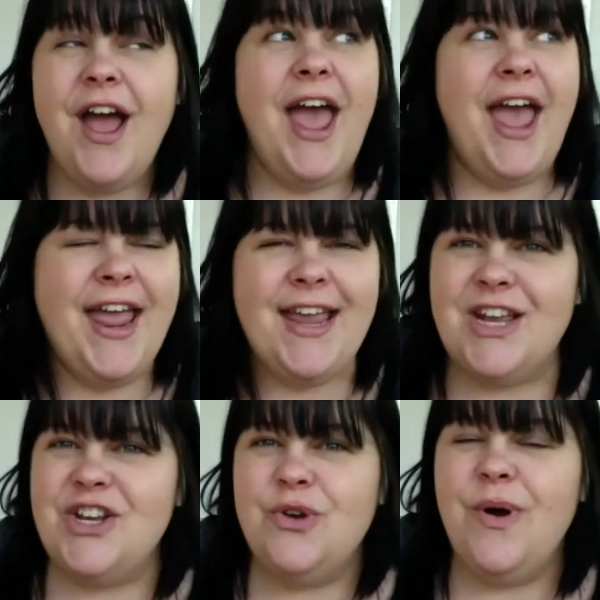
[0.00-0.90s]
Hey,
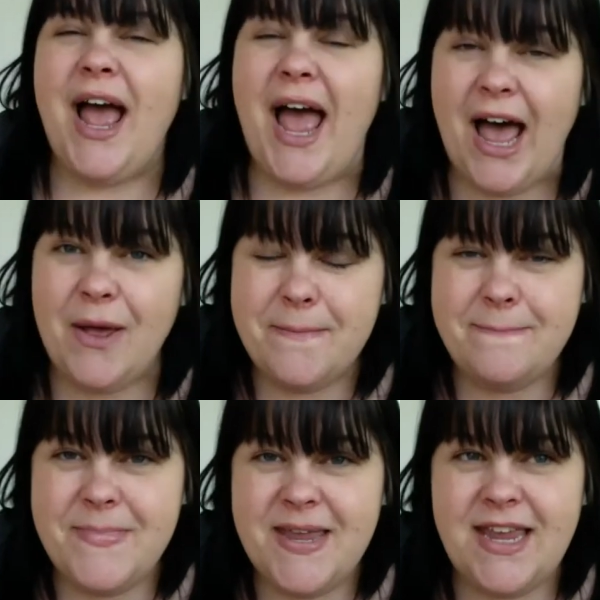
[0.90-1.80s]
can you help
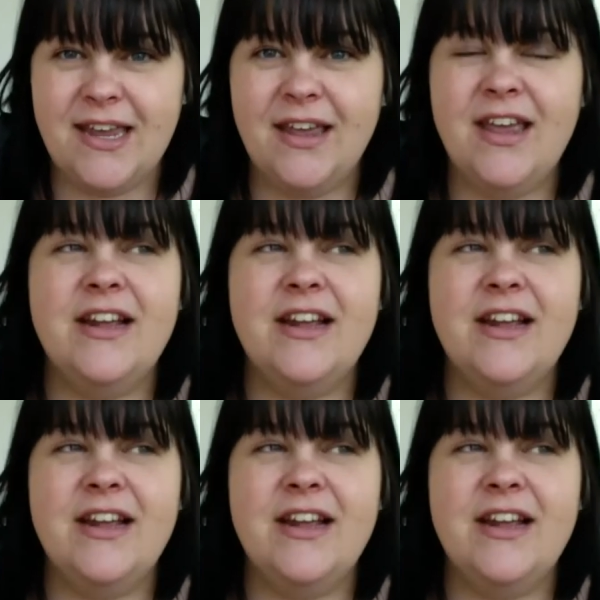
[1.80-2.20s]
me